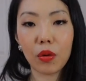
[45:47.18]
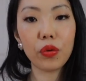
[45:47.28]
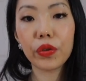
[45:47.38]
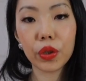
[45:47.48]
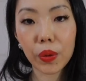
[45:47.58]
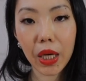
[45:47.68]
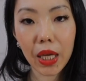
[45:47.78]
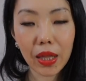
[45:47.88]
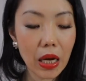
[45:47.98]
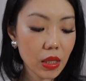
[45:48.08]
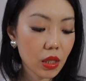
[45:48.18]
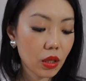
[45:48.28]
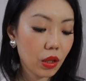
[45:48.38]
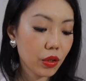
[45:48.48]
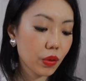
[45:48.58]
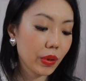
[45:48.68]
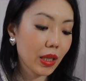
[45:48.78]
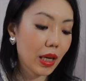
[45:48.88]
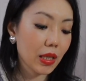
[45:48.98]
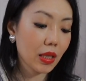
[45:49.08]
over $20,000 with
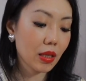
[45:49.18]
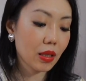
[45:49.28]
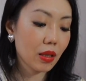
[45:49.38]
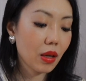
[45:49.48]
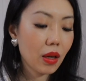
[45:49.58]
taxes.